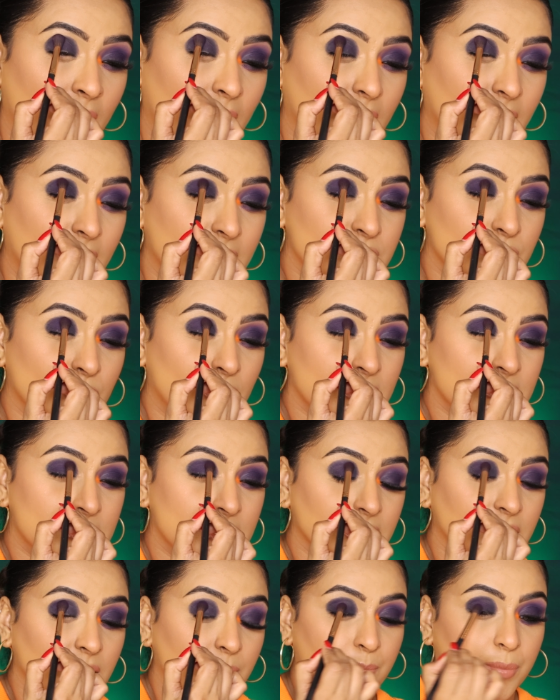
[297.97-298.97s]
And as you can
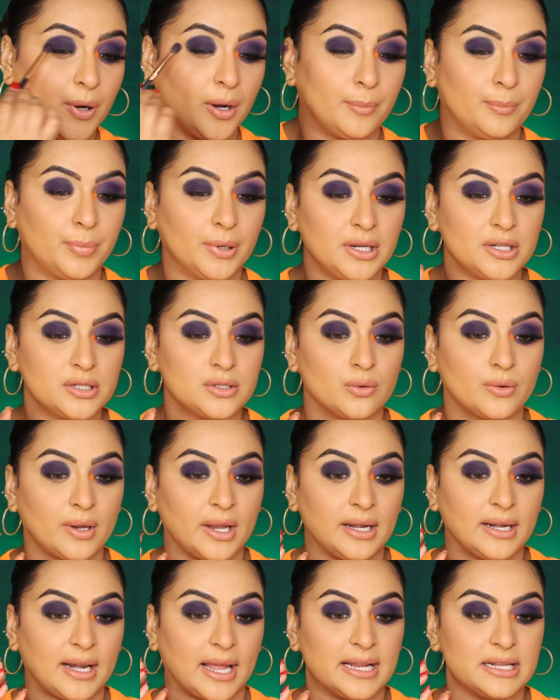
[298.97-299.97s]
see, the purple is
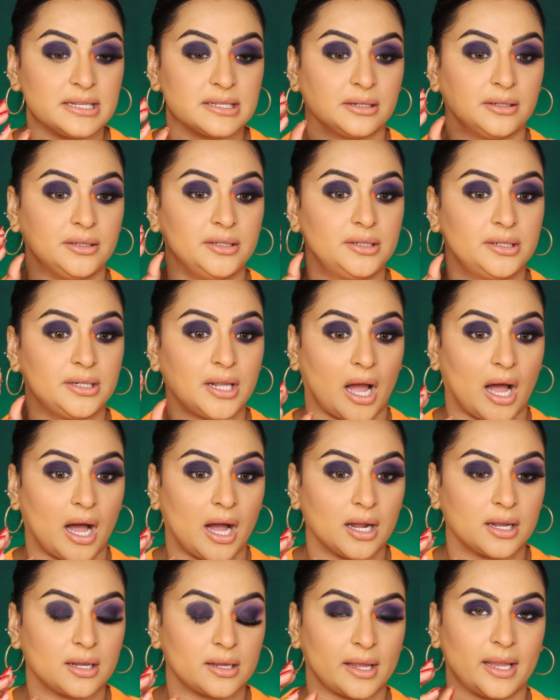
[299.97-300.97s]
looking nice,
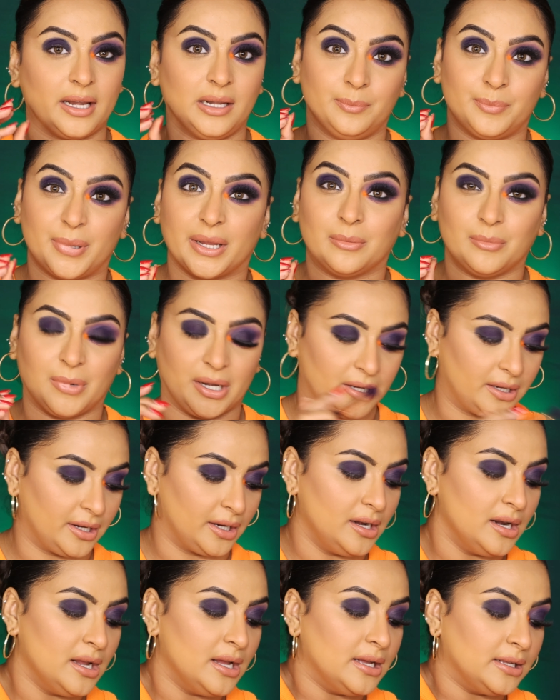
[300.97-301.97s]
dark and
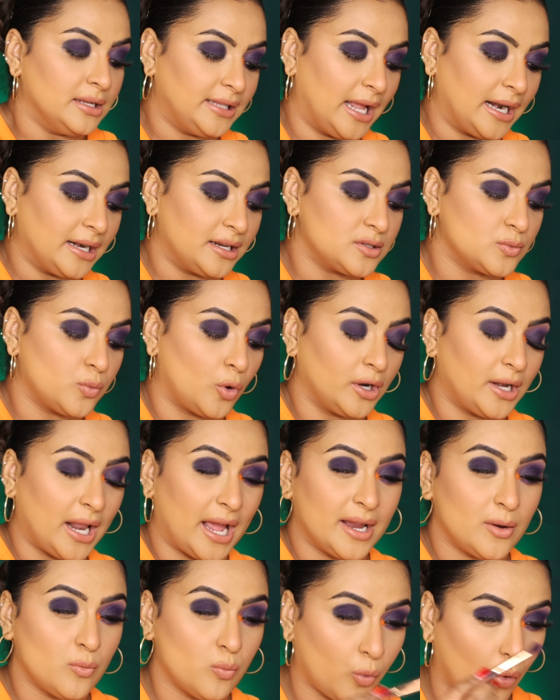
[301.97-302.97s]
pigmented. That is what
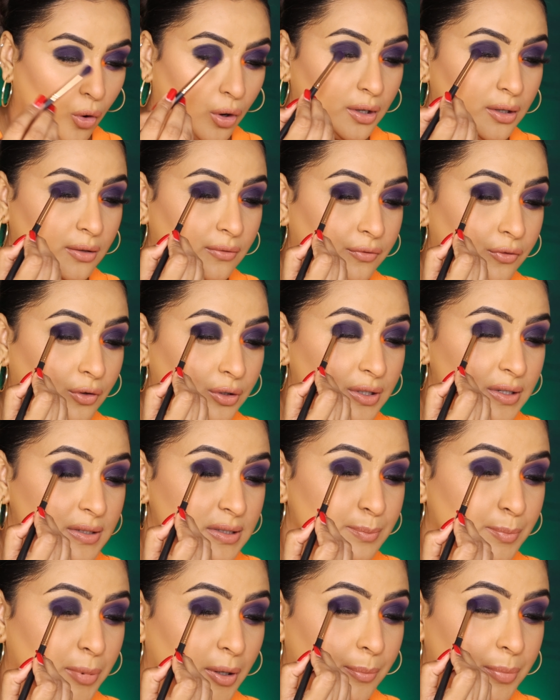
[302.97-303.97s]
I want for
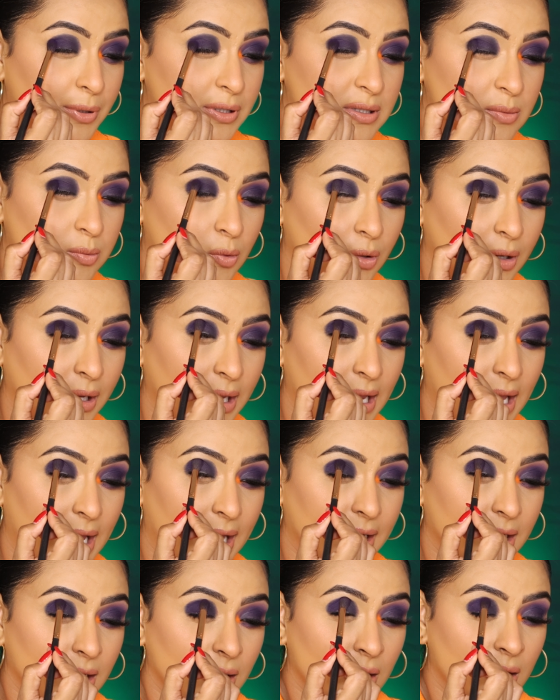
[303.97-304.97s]
this purple smoky
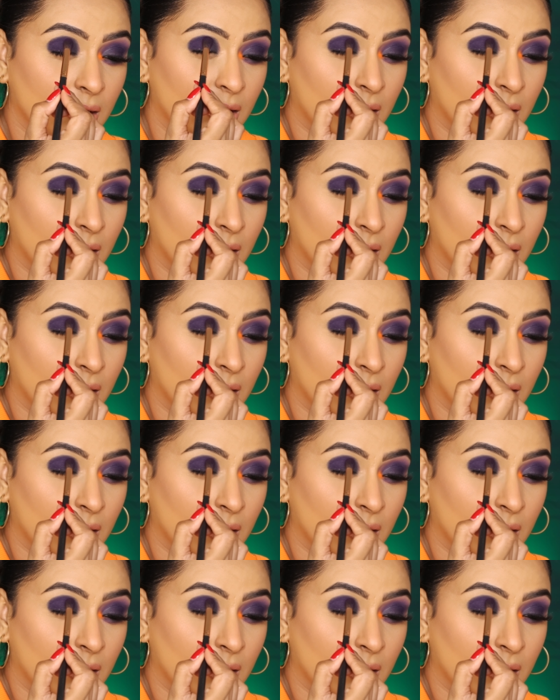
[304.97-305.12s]
eye.